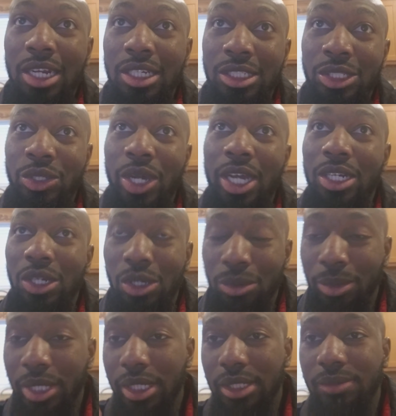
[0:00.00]
hustle I do,
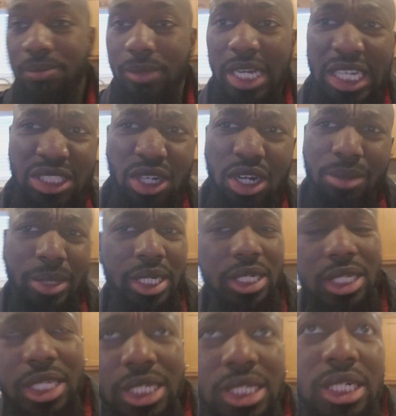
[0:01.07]
but I'll talk
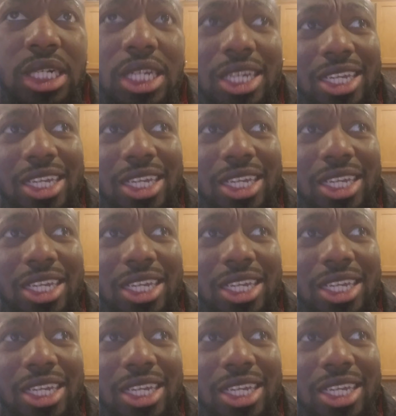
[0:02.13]
about it later.